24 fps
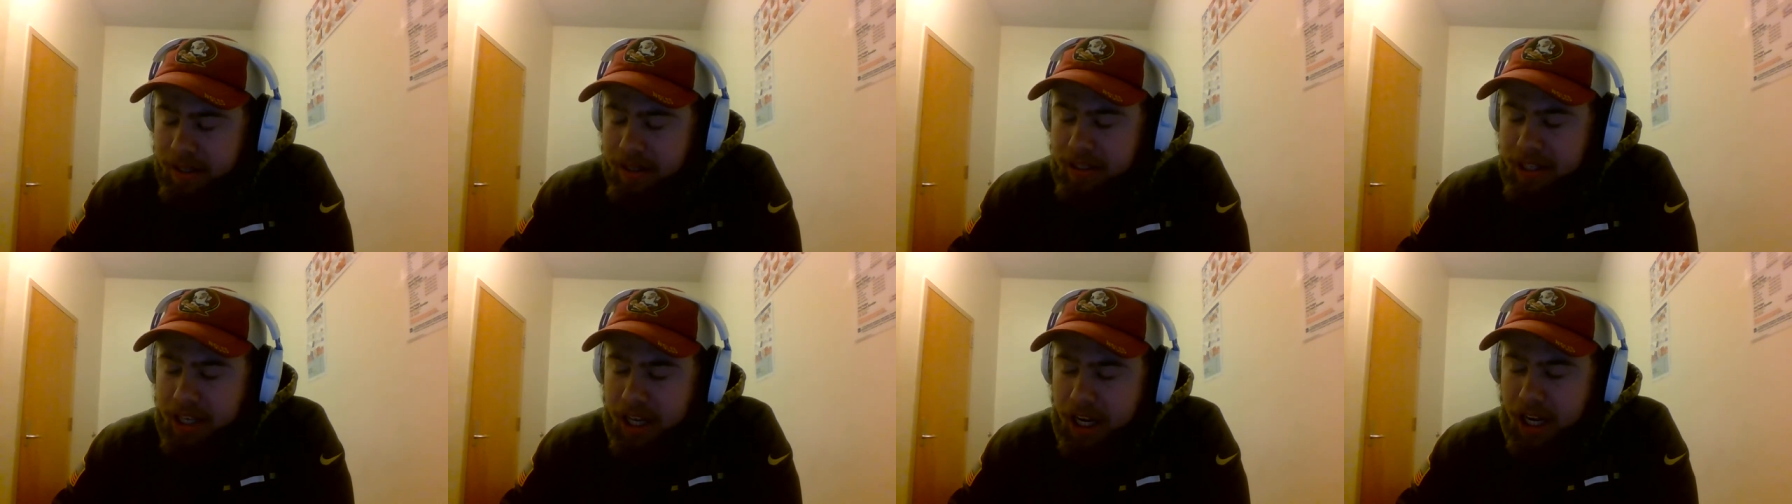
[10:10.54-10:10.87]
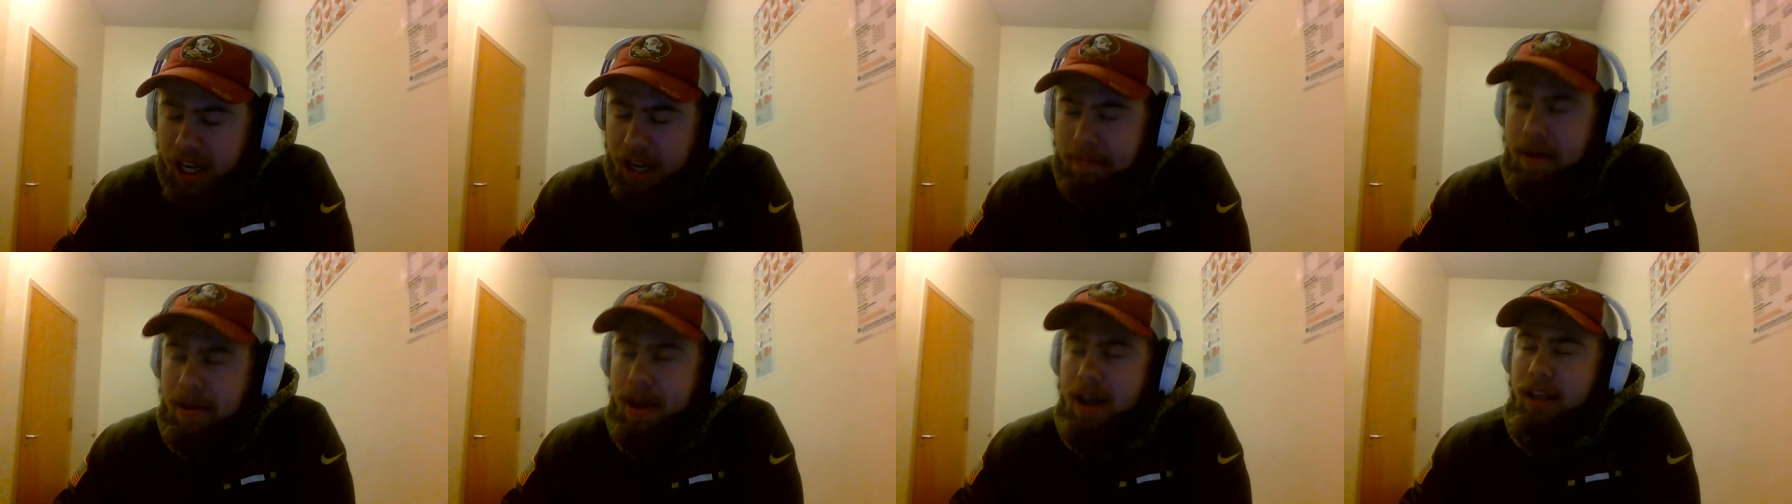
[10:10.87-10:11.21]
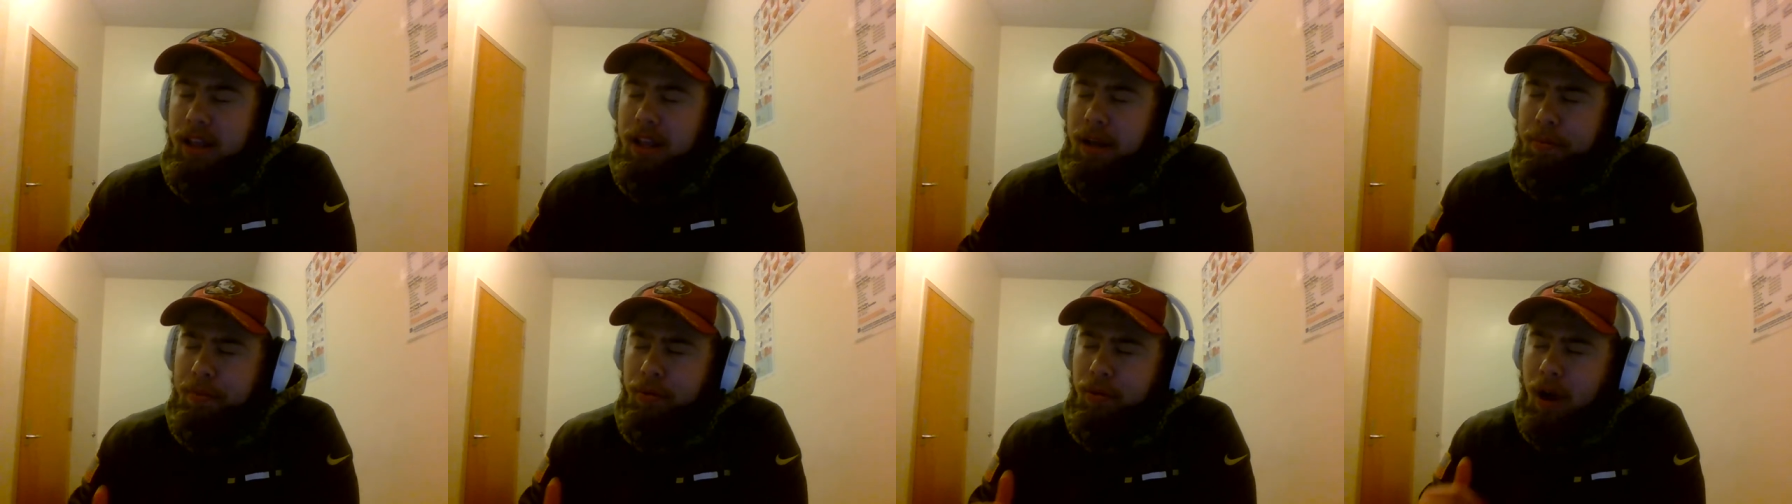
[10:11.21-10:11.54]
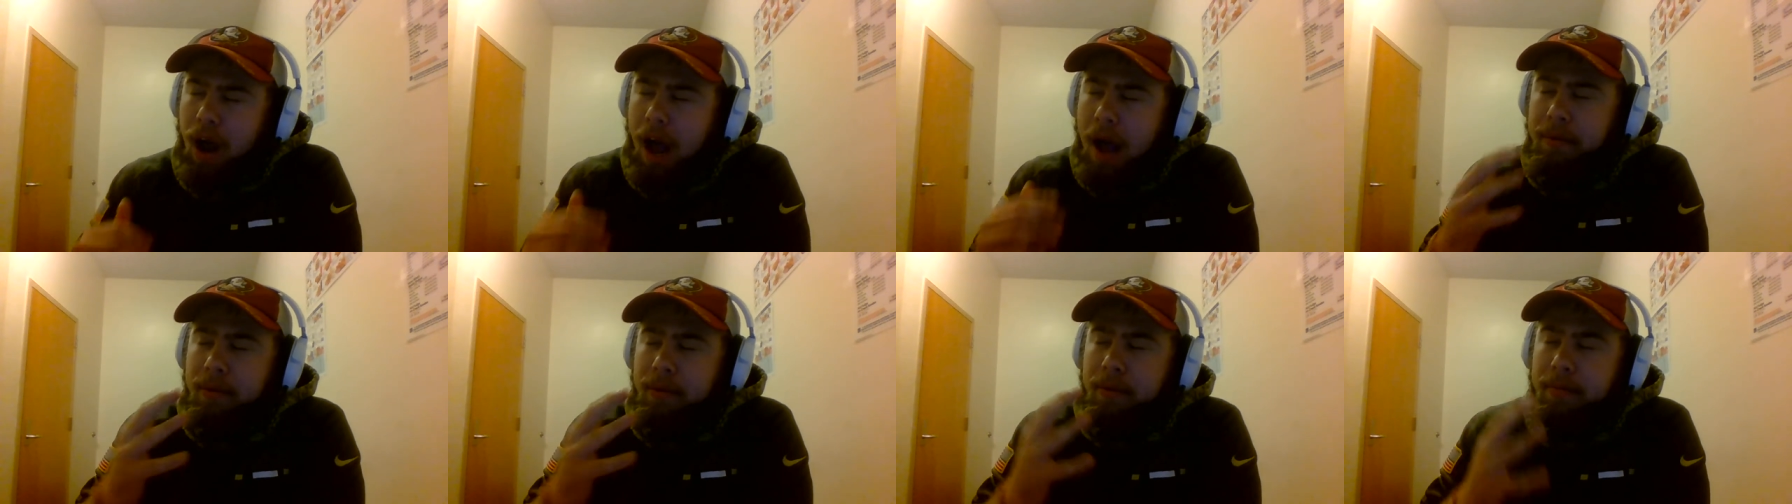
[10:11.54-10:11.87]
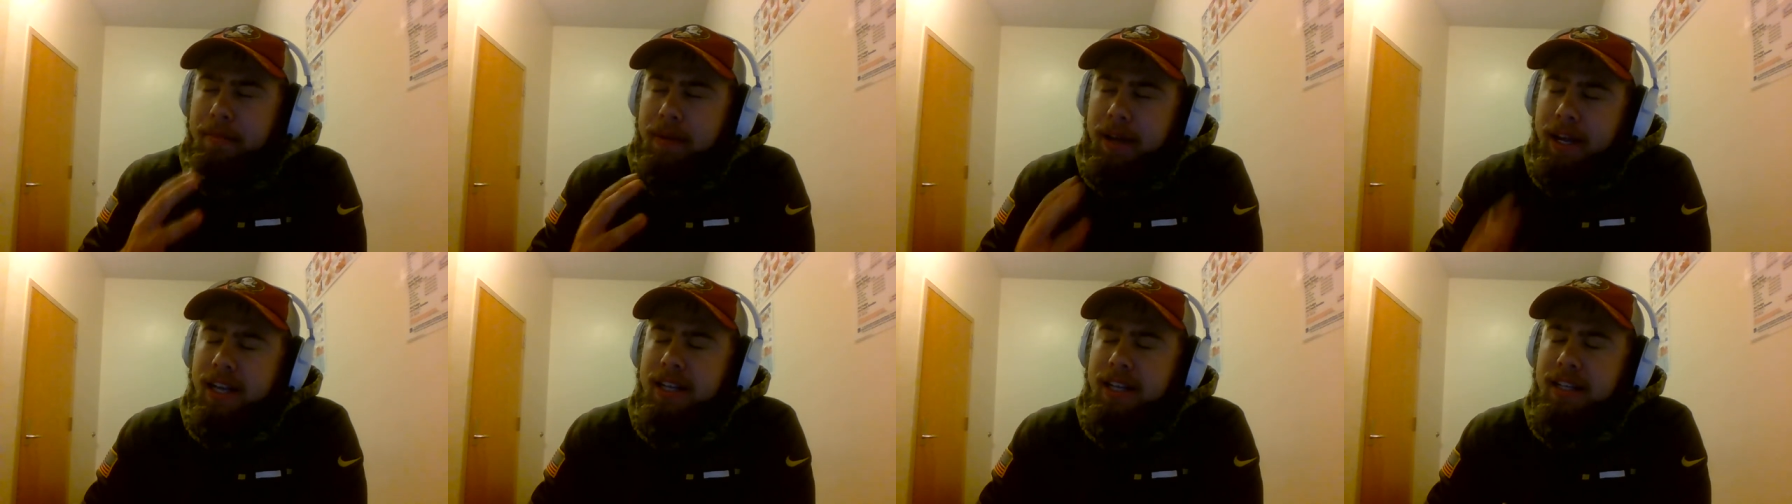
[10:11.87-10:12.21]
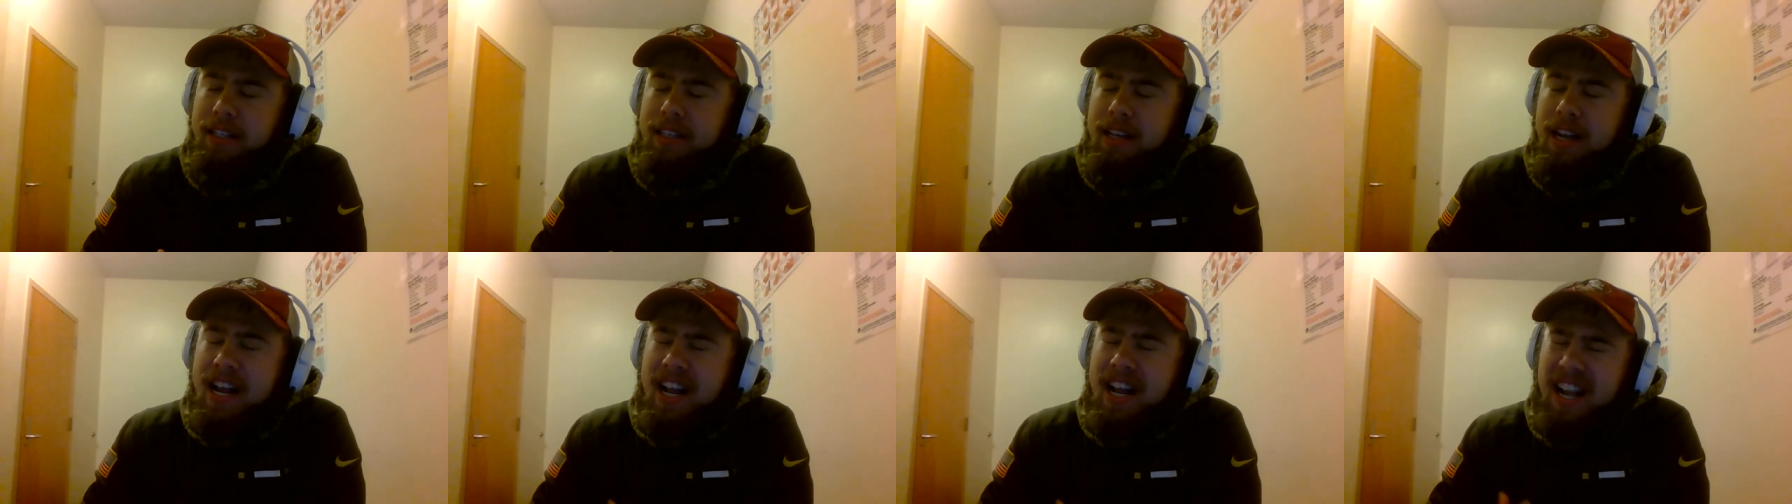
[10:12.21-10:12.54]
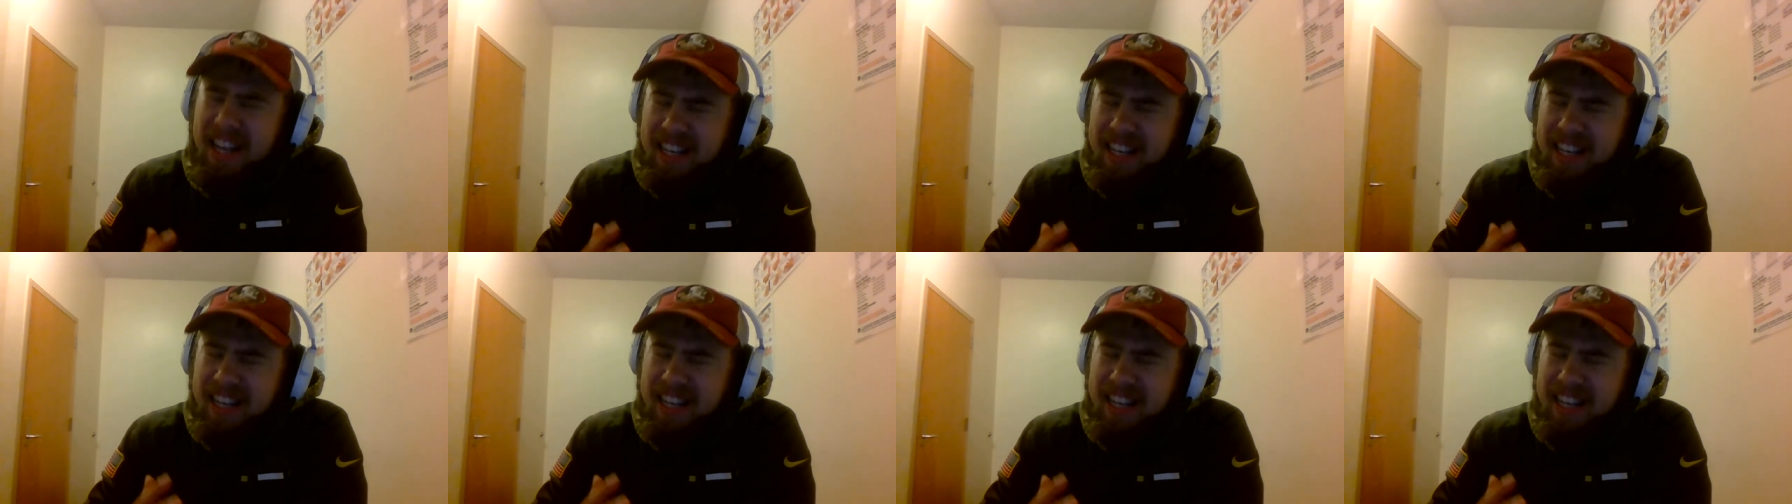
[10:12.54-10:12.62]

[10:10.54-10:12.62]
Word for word: this team. The problem is,